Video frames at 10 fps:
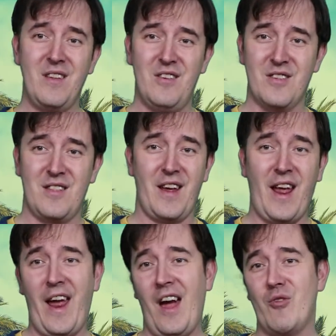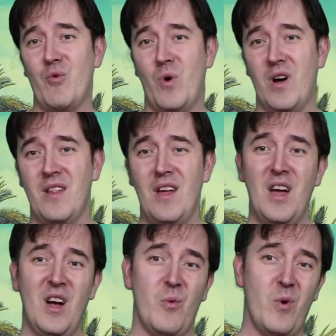not? Like I have a one,
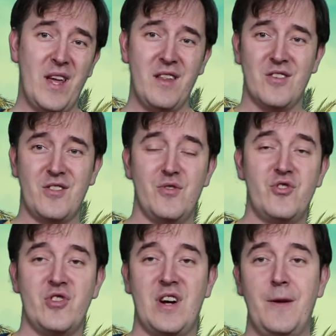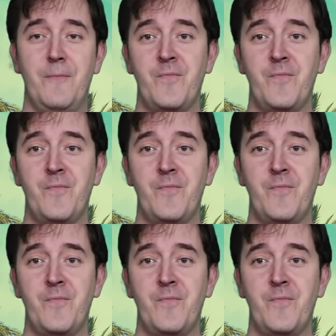why not to try?